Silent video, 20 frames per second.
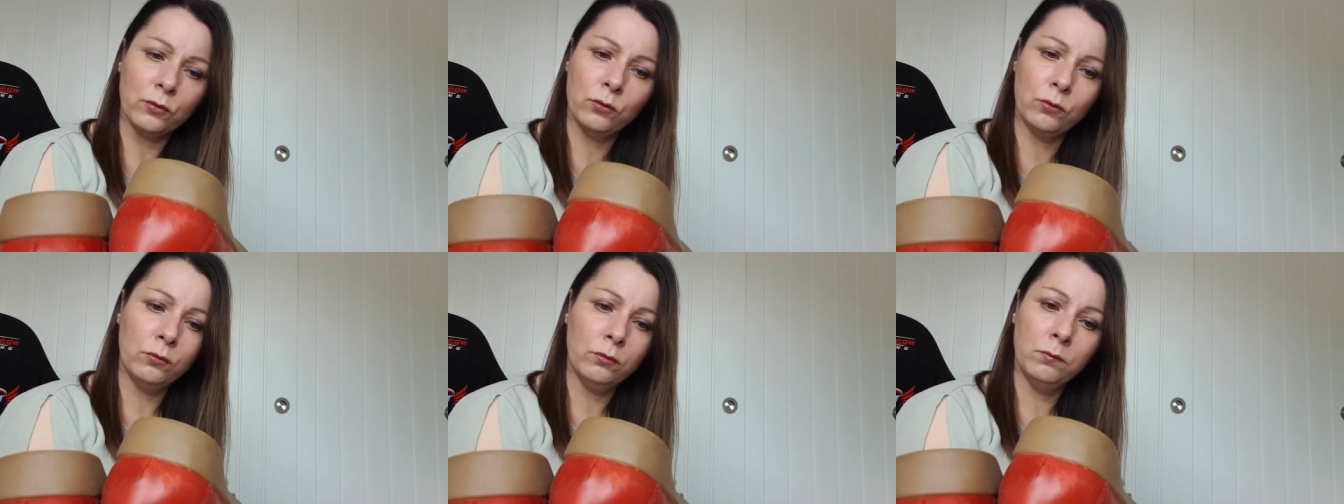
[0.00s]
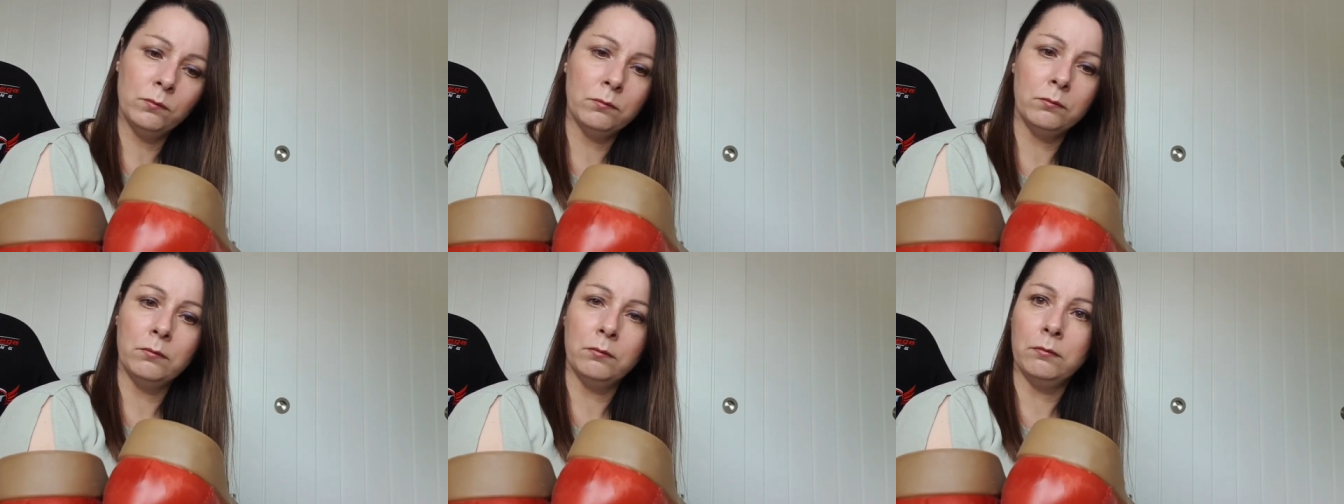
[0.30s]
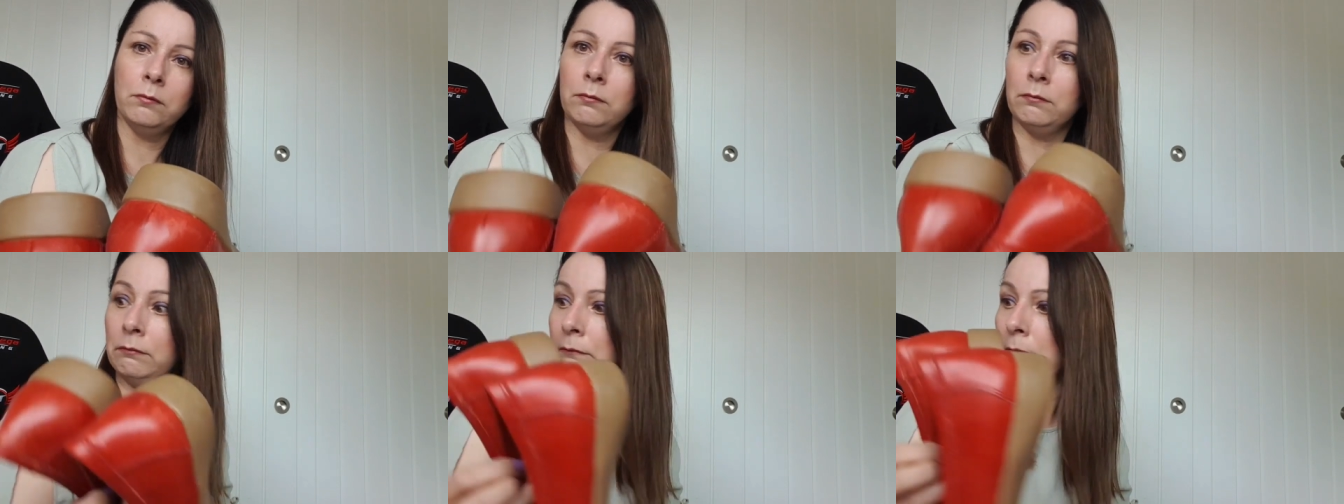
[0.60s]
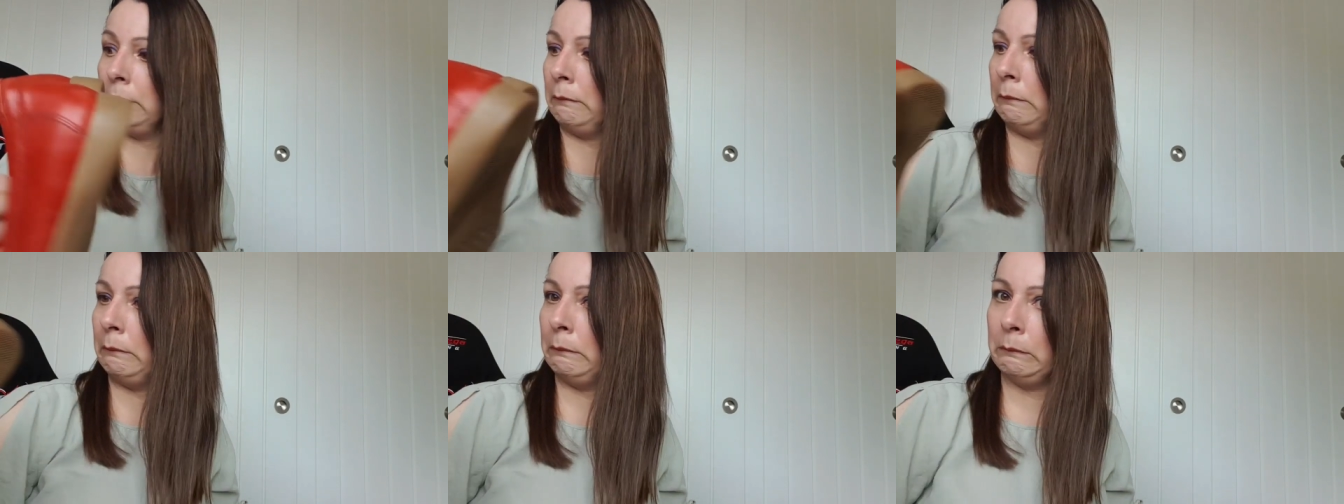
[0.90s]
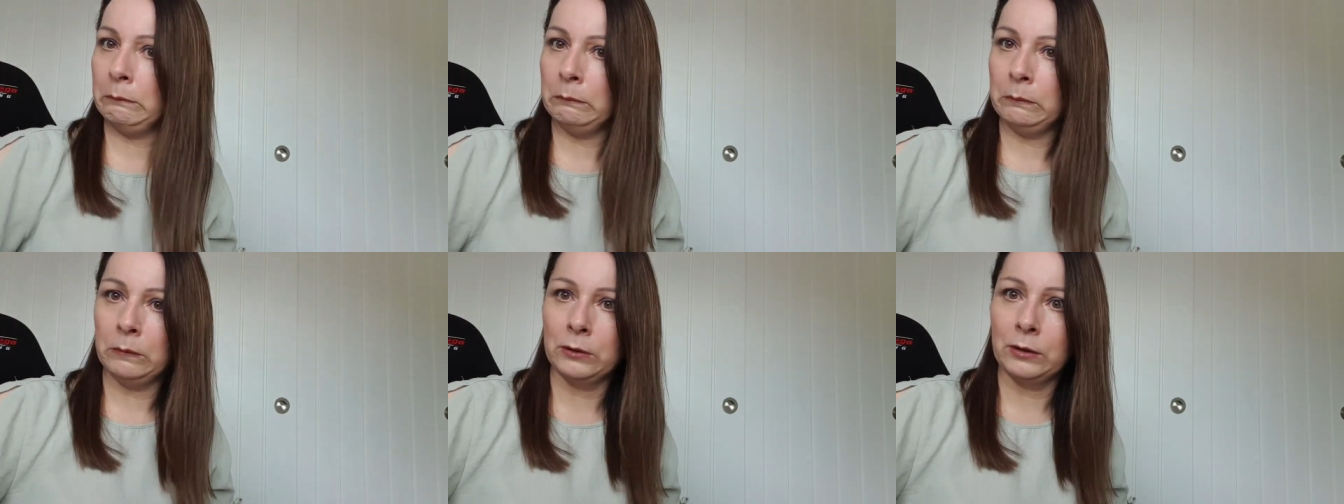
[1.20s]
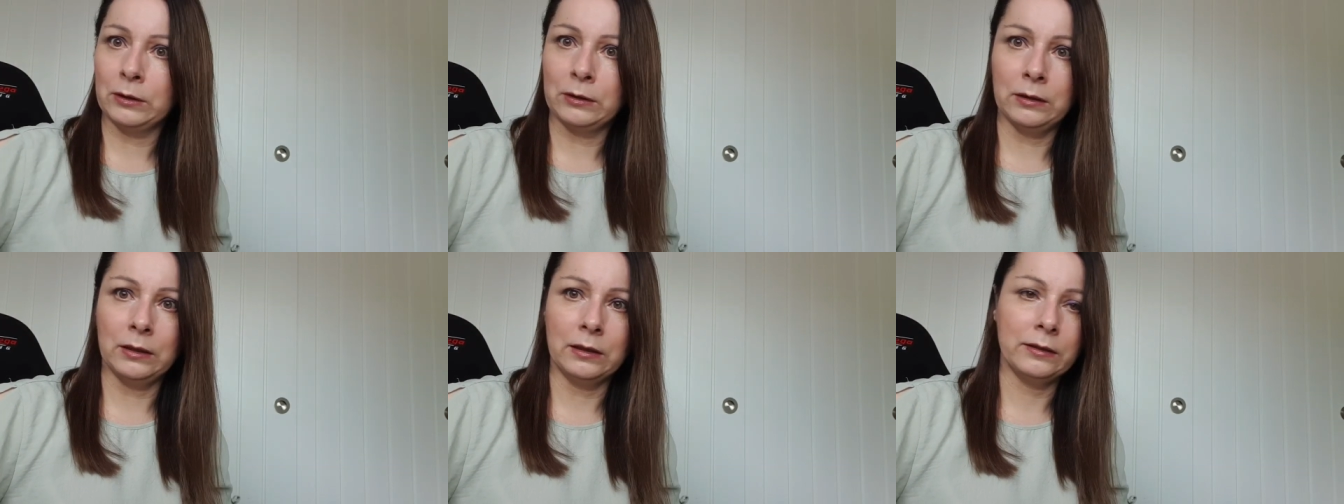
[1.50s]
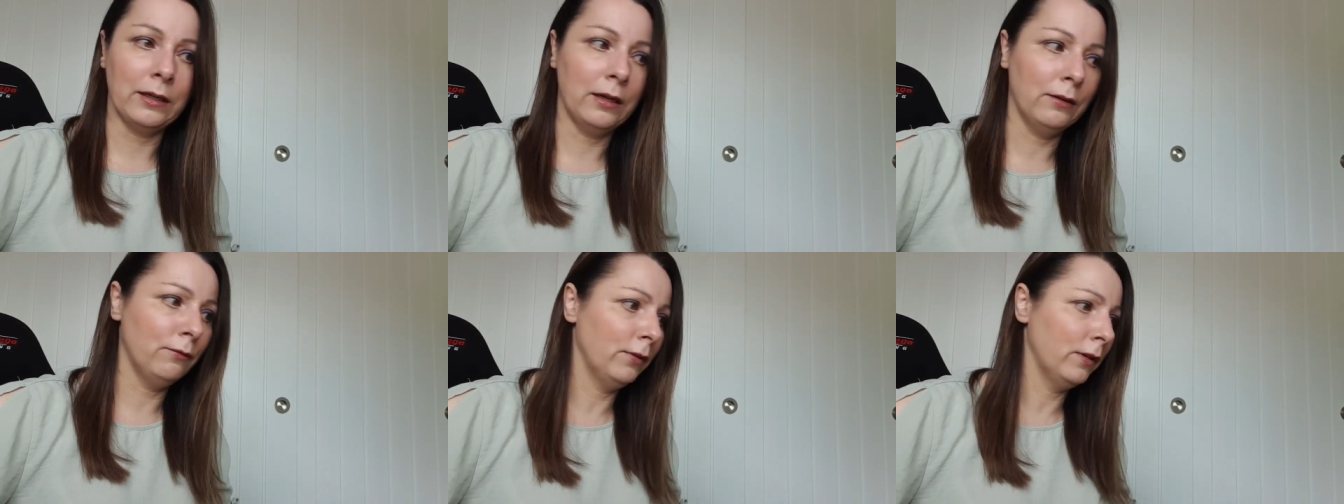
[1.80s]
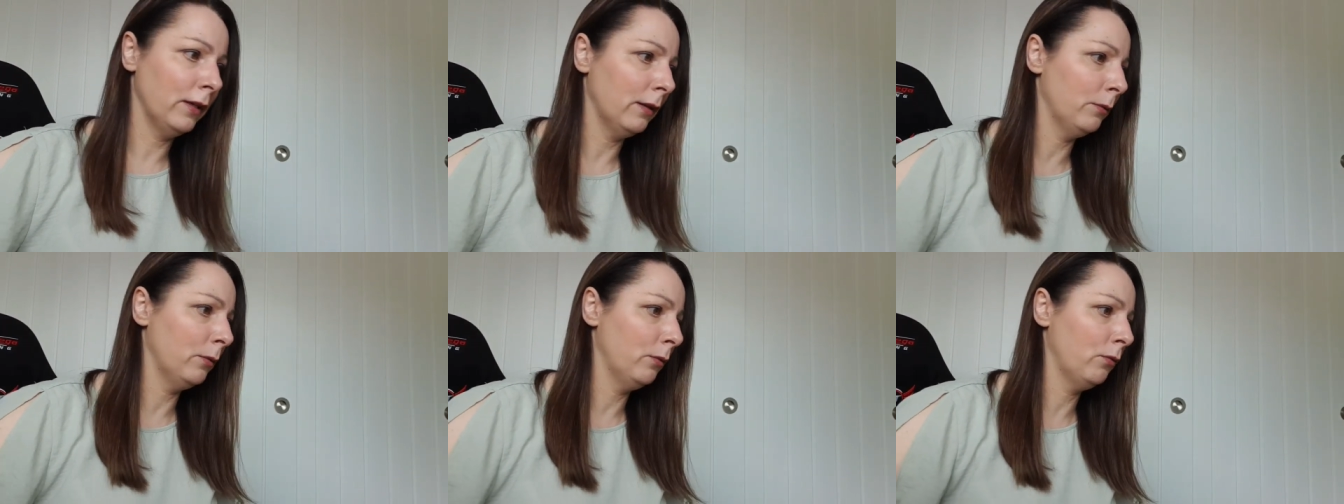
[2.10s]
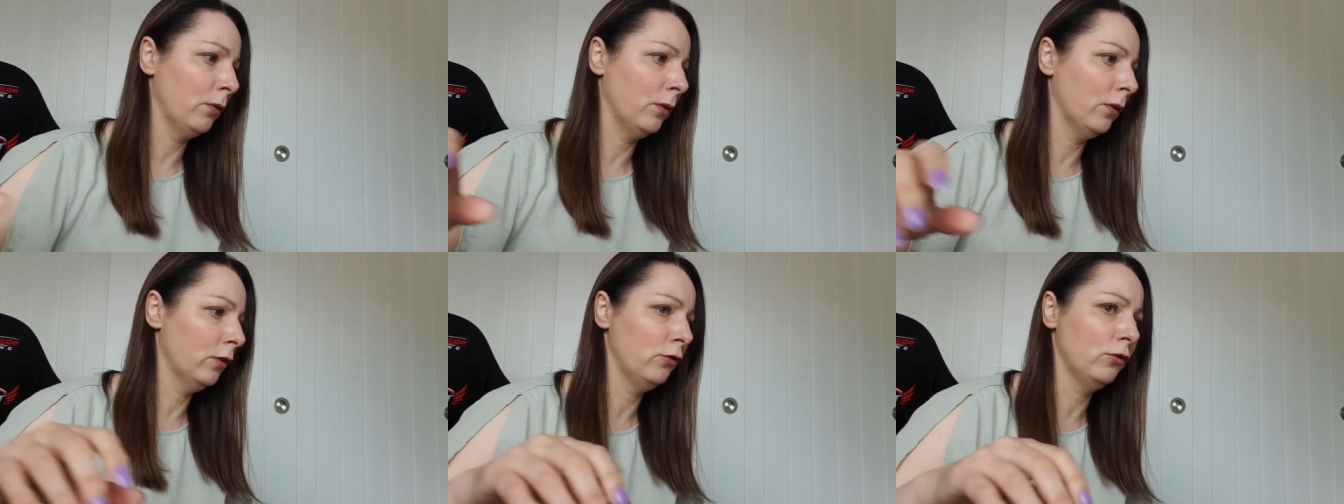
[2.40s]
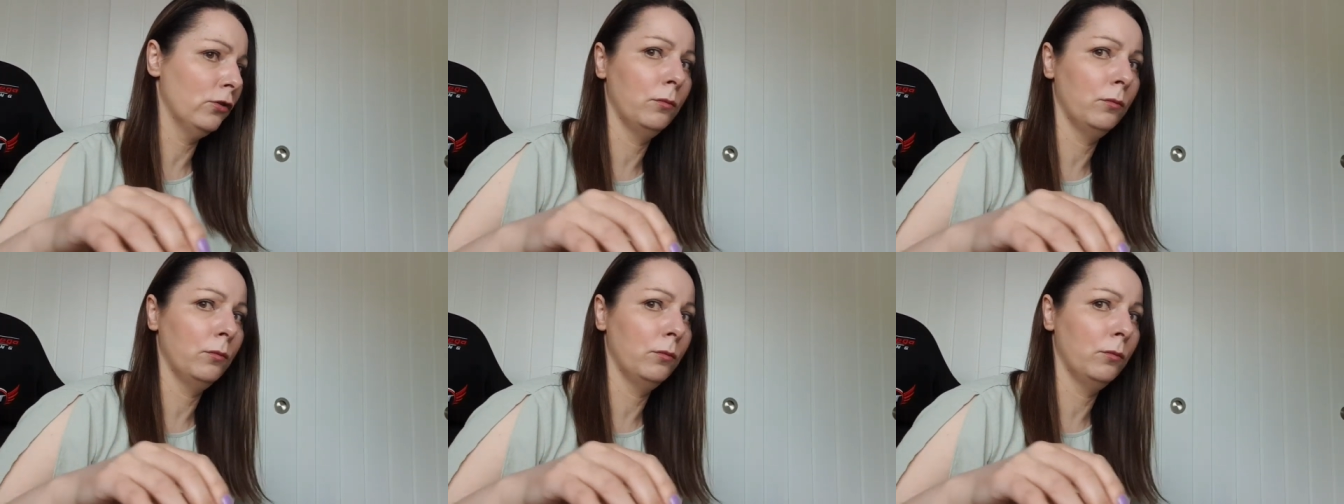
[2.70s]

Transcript: all. I don't think they were from the